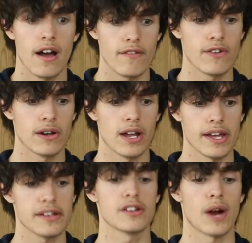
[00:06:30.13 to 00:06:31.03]
I feel
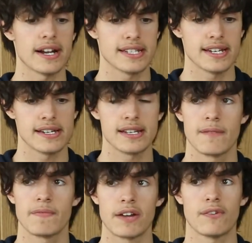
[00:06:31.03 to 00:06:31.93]
like, granted,
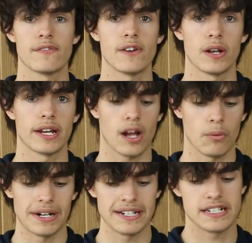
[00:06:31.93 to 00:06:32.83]
if I felt like I
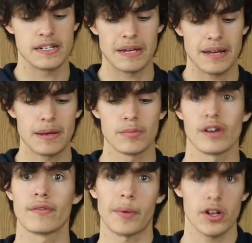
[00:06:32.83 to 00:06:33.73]
wanted it to be a bit
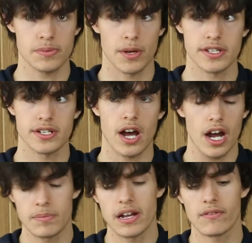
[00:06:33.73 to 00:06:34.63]
more of a boss monster,
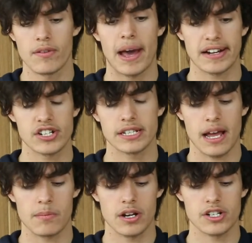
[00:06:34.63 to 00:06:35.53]
I'd be up for managing
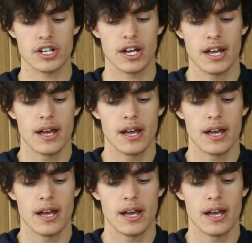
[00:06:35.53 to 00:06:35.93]
that much.